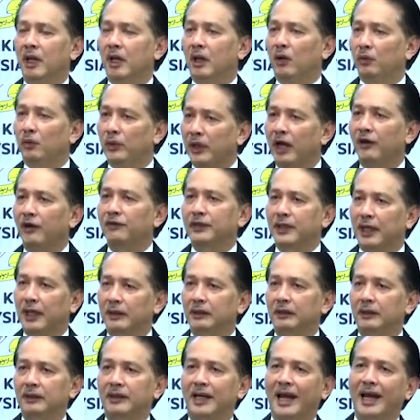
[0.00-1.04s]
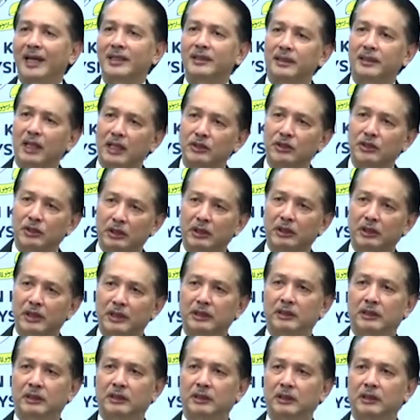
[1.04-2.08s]
We have started the essential
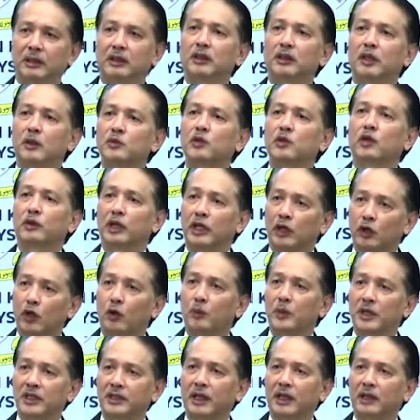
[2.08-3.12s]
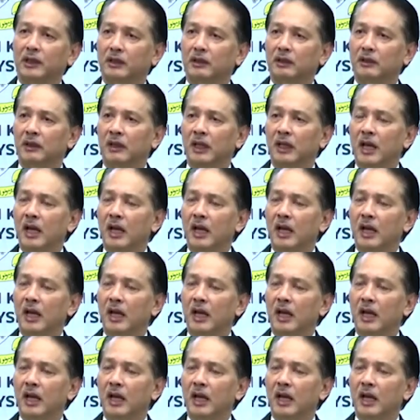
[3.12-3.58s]
list in terms of the economic sector.